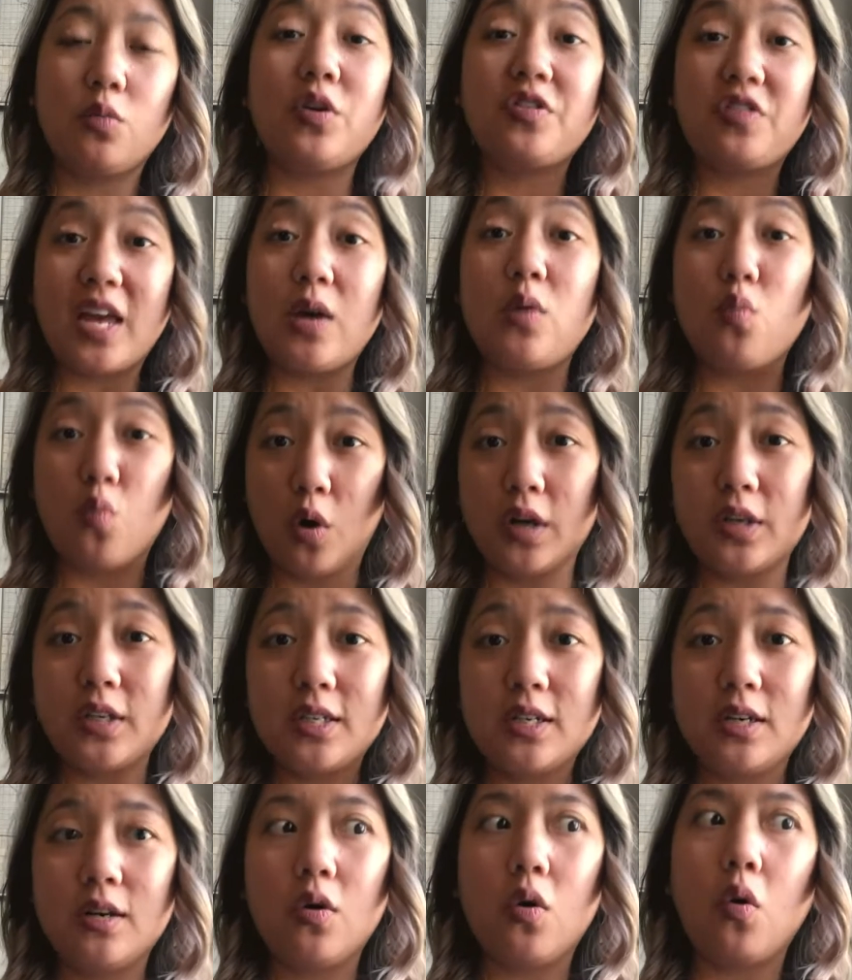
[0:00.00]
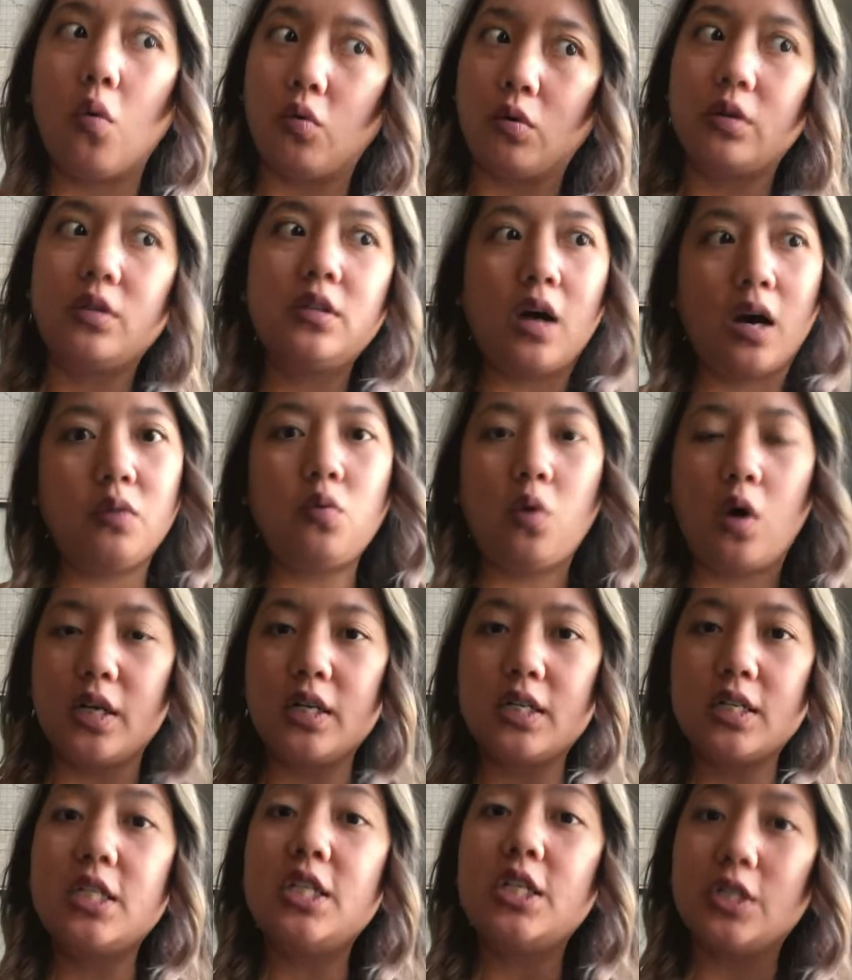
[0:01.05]
what they want or not
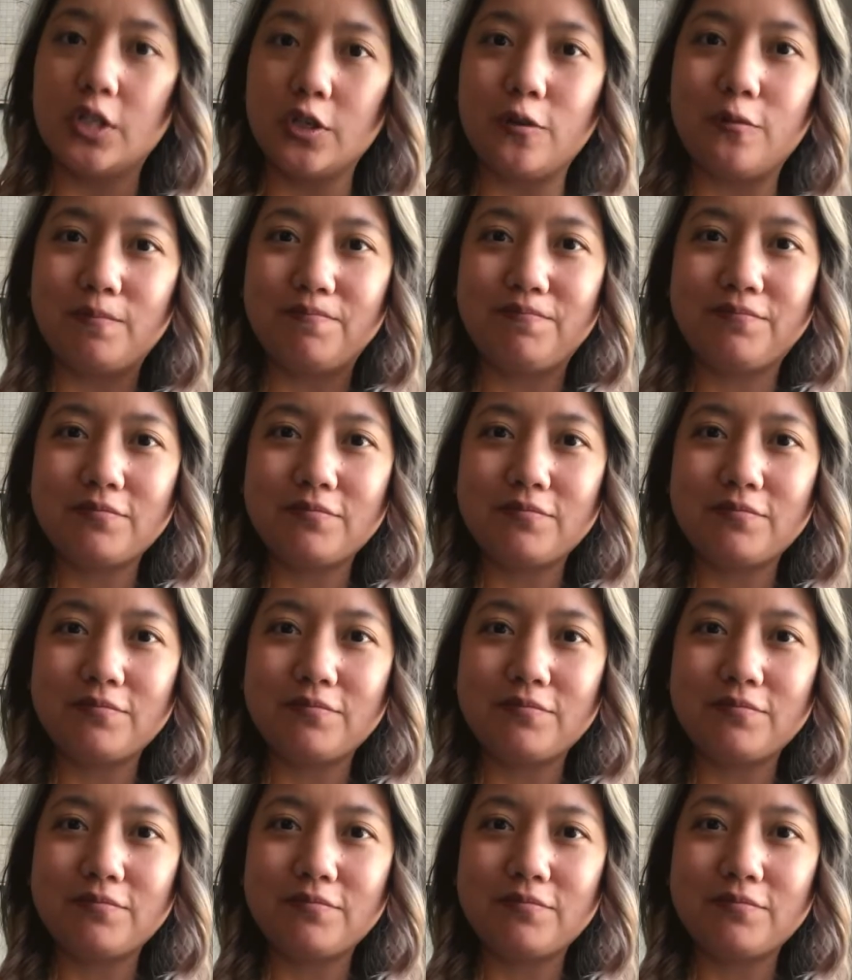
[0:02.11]
want to do,